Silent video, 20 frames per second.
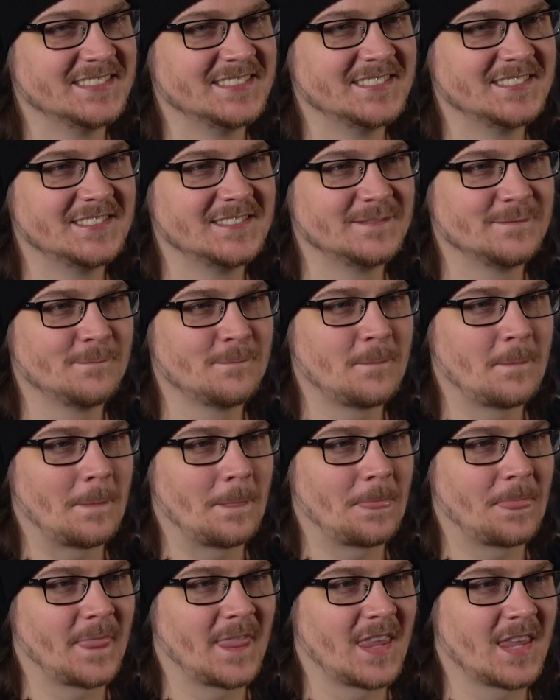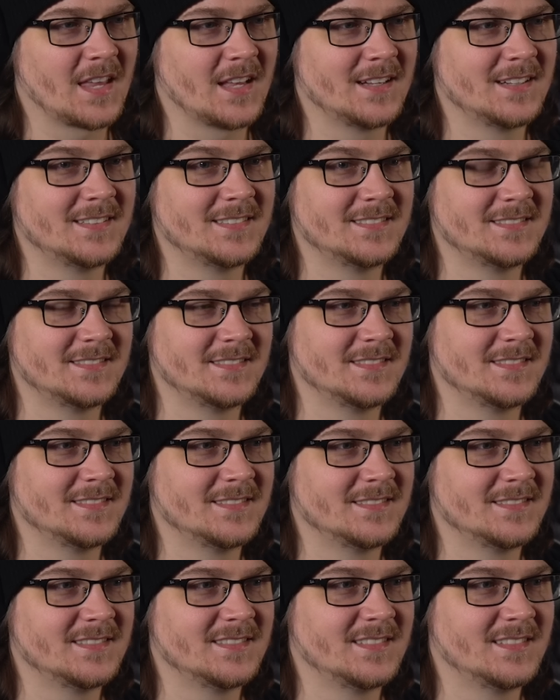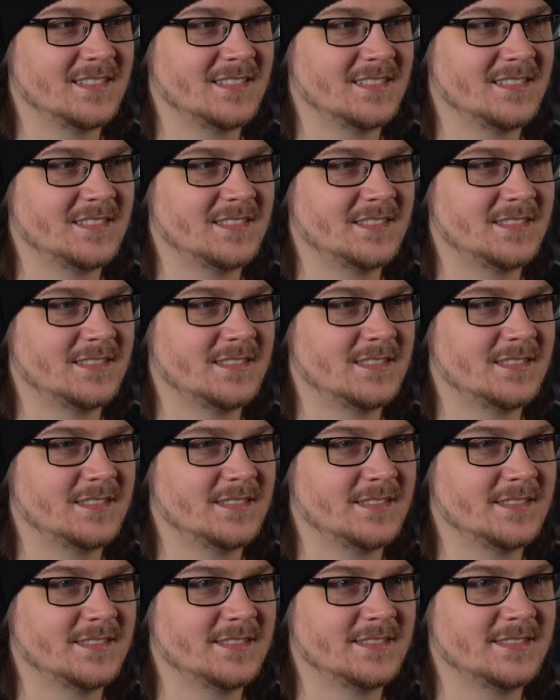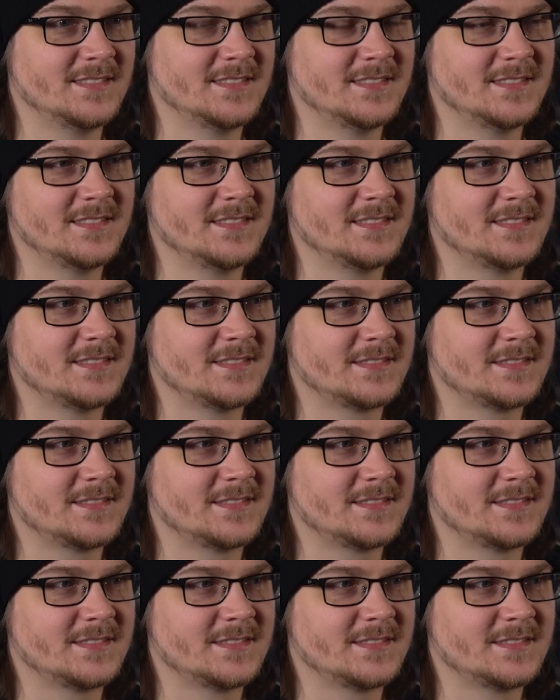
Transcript: Nothing is said.